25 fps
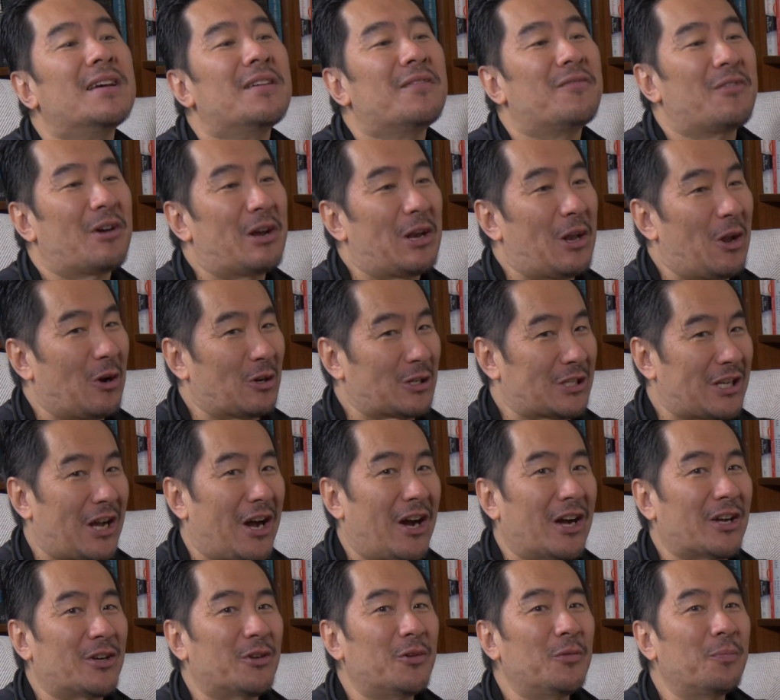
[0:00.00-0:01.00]
Very long
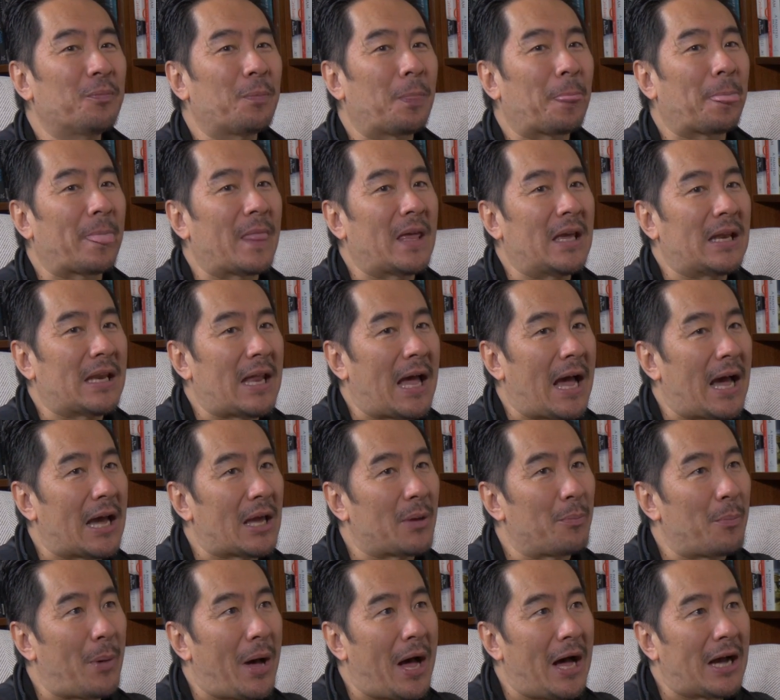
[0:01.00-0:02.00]
title, in
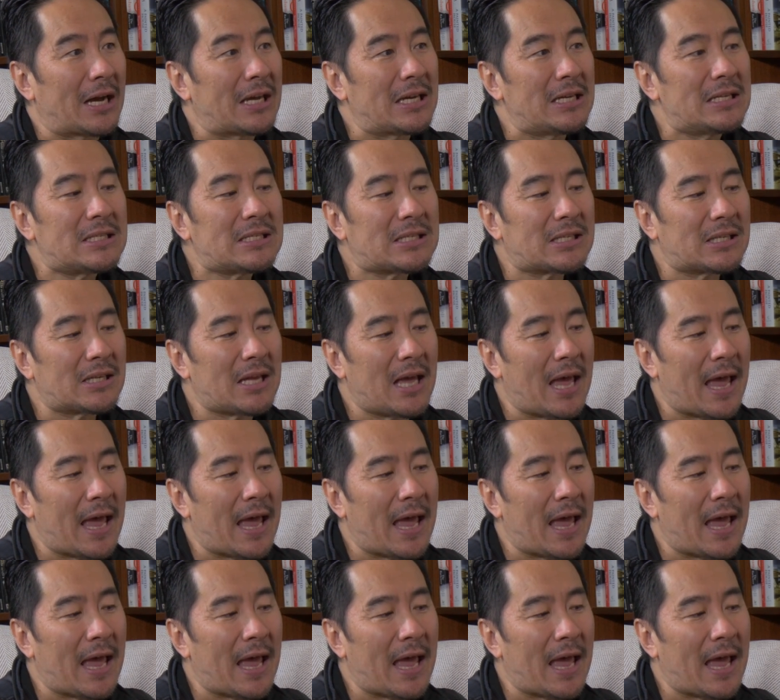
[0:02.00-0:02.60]
Haymarket.